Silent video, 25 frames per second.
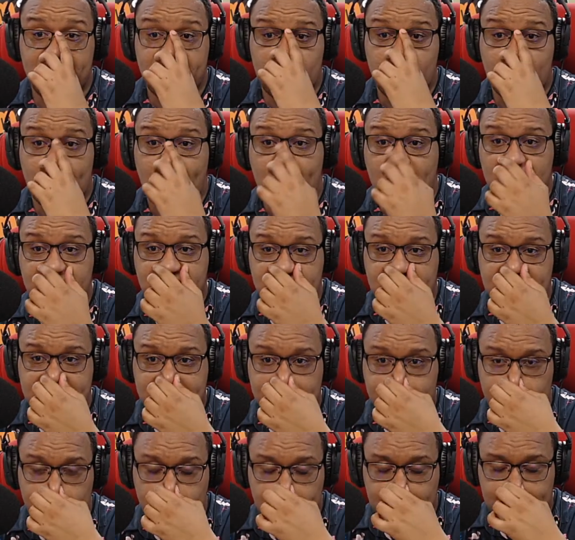We do
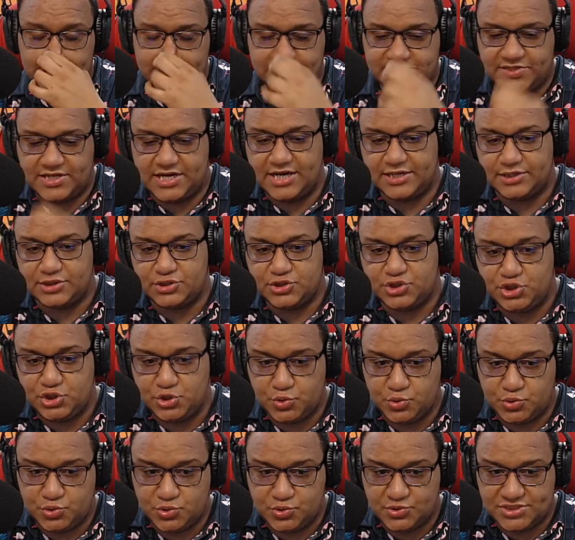apologize for the late start
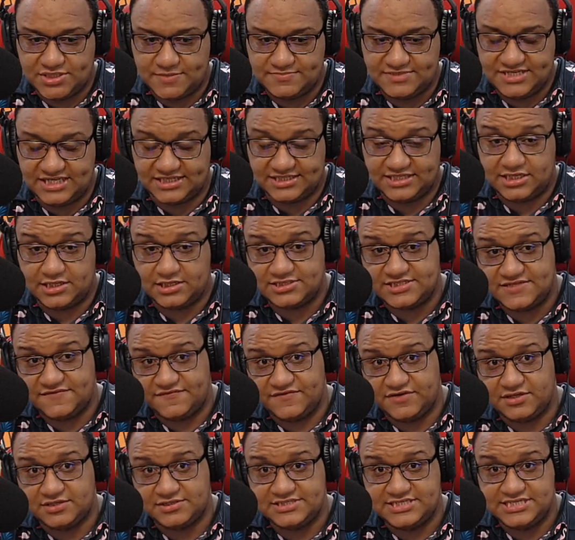due to some technical
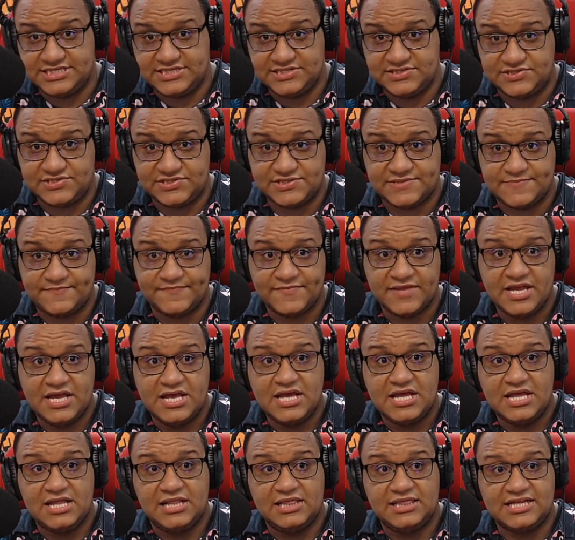difficulties.
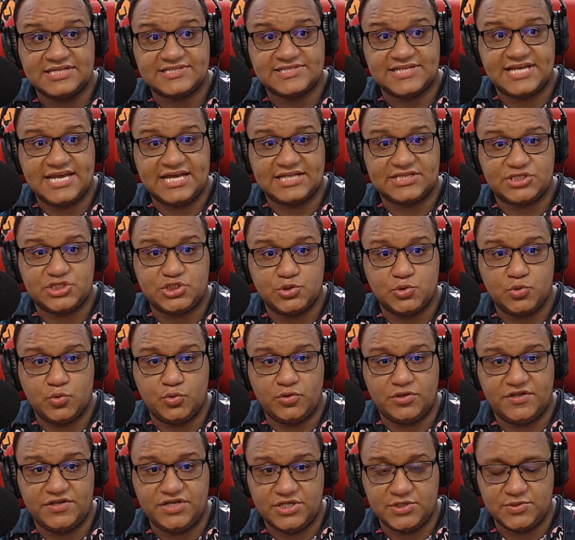Let's get
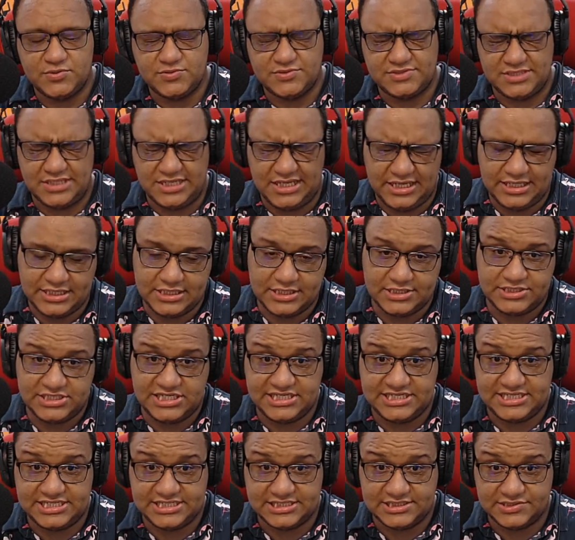to the news in
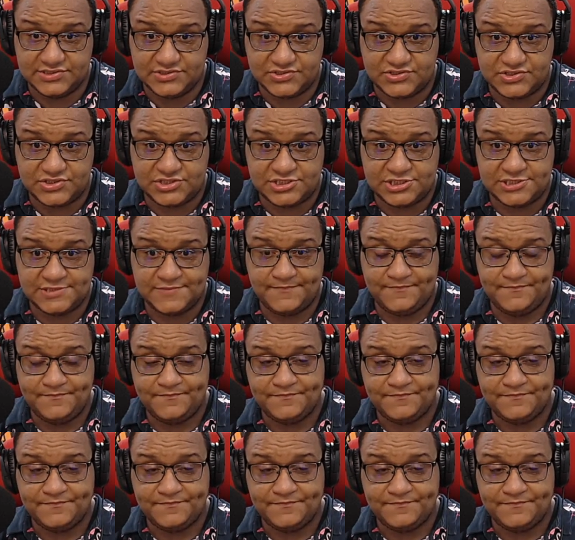details.